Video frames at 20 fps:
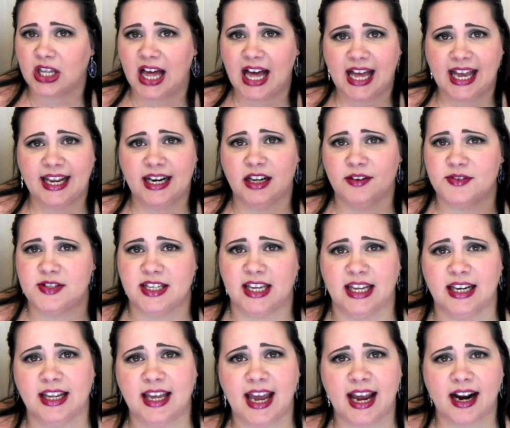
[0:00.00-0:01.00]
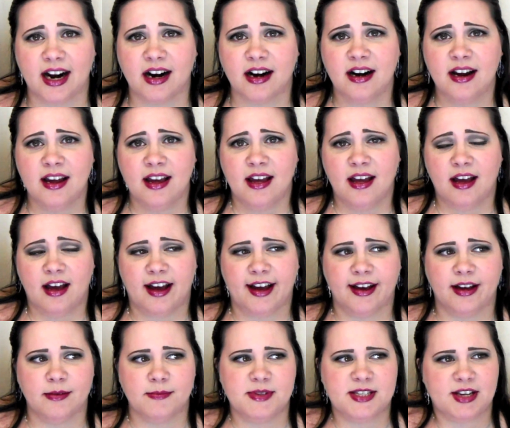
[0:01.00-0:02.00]
line of skincare,
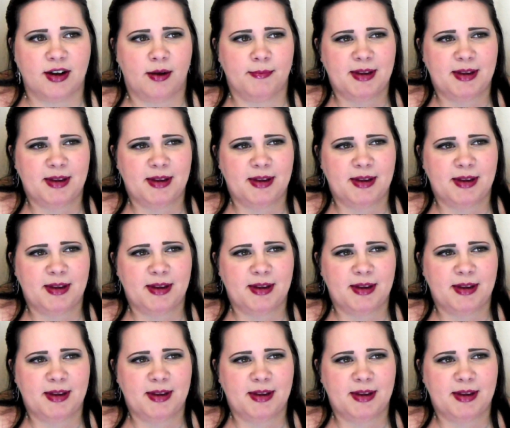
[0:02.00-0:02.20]
so